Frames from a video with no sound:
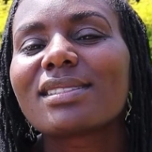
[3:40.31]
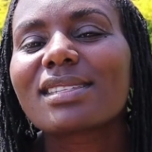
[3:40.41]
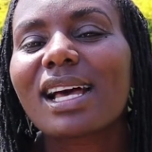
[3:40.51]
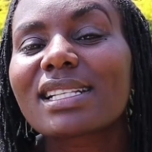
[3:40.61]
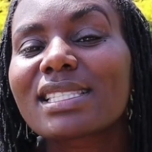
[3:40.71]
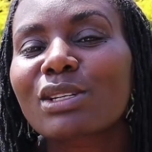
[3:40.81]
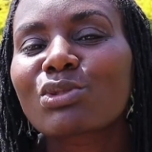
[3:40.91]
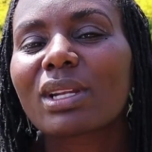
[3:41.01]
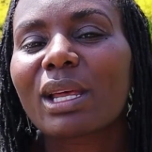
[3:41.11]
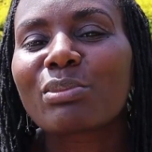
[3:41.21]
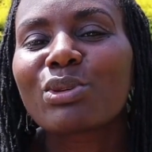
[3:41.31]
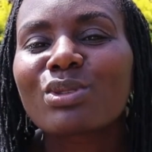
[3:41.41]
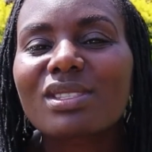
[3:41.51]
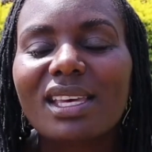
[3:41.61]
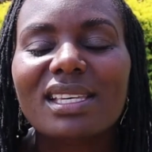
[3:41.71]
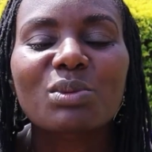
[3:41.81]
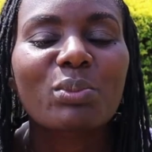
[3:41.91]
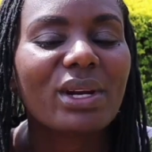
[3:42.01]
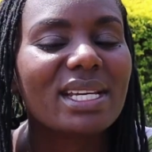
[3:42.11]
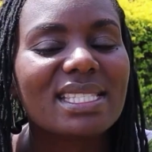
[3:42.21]
child sexual abuse is
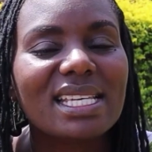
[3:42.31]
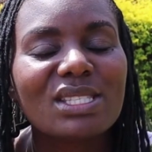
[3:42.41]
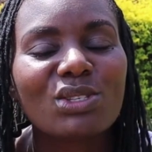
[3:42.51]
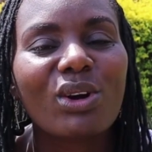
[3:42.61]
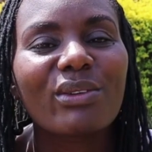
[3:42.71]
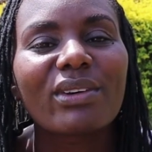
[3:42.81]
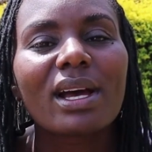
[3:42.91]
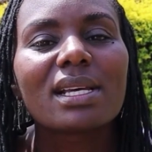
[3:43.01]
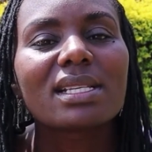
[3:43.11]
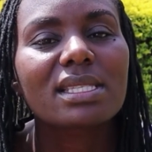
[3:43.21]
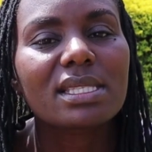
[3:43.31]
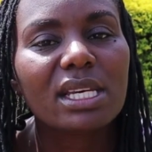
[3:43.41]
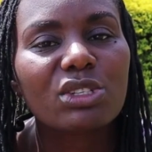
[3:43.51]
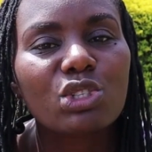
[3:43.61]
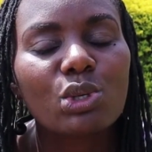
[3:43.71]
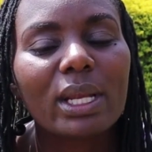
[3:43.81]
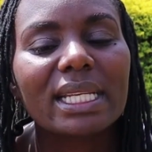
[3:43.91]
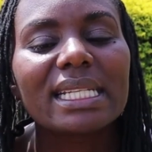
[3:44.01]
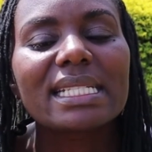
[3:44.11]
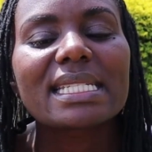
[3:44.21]
presence of
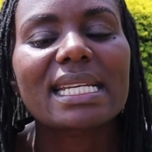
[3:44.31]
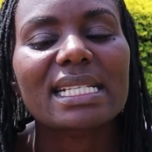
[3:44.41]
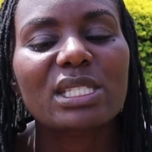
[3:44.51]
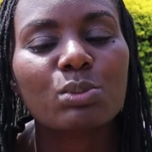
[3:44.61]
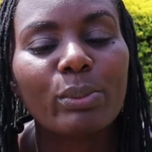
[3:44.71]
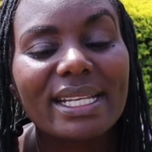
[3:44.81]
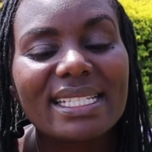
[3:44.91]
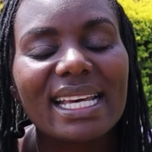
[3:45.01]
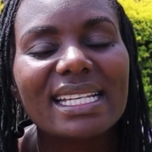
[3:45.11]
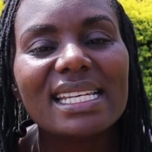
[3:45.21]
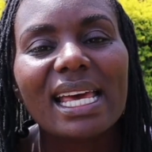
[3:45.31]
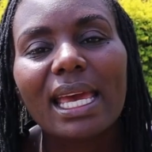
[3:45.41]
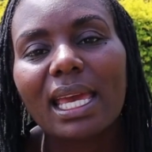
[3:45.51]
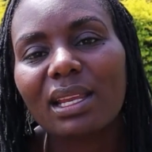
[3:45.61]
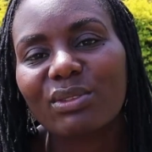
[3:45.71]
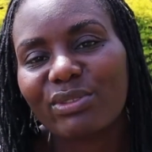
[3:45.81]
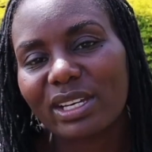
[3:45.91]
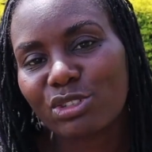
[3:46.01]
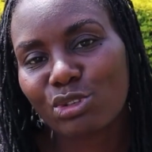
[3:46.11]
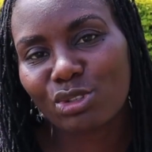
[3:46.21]
sexually transmitted
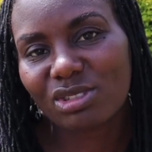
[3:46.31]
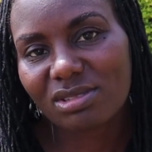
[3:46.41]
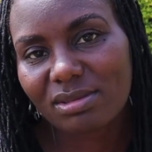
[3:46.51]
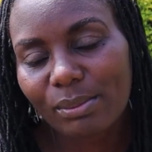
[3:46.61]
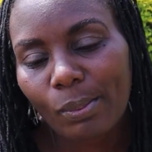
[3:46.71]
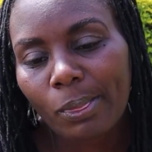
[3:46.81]
infections.